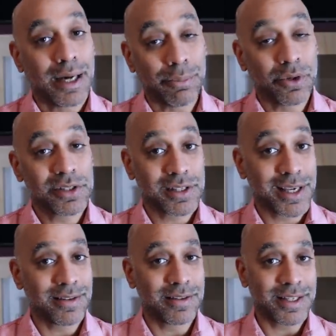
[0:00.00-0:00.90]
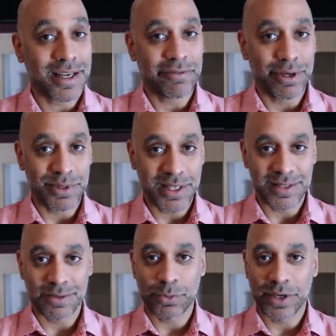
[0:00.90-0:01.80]
I'm not saying that the Denofrips
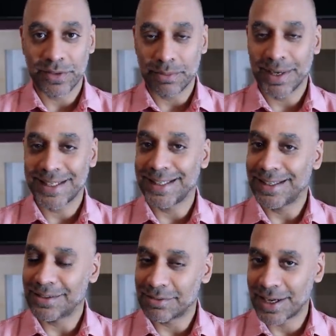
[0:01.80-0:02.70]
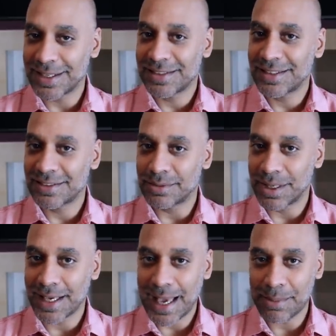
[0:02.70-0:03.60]
isn't worth the money. In the right system,
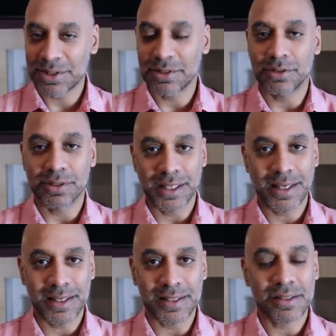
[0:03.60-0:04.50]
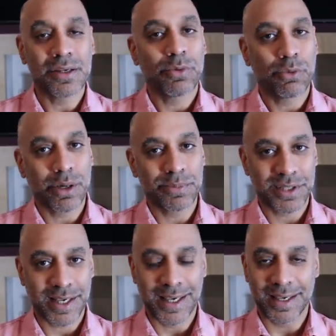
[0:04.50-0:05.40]
it absolutely is. What I'm
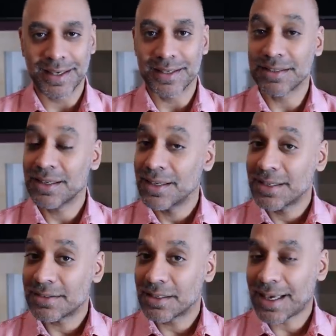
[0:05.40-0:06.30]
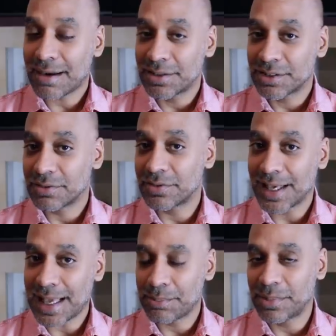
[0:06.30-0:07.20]
saying is, it's the character of
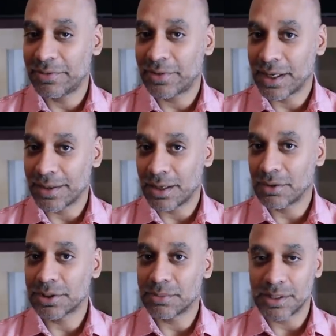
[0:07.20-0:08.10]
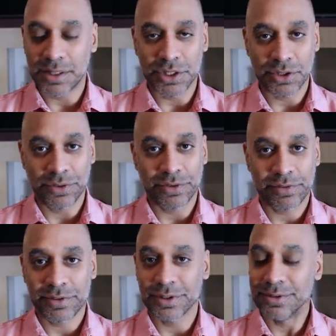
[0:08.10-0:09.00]
the amplifier that ultimately shone
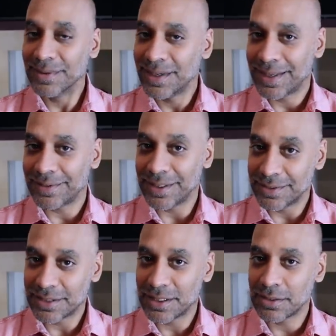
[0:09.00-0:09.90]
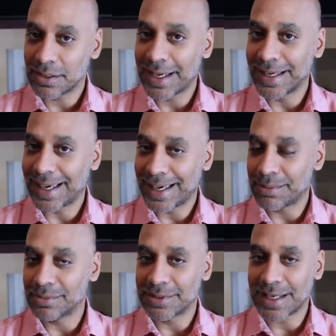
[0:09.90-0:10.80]
through, and the internal AKM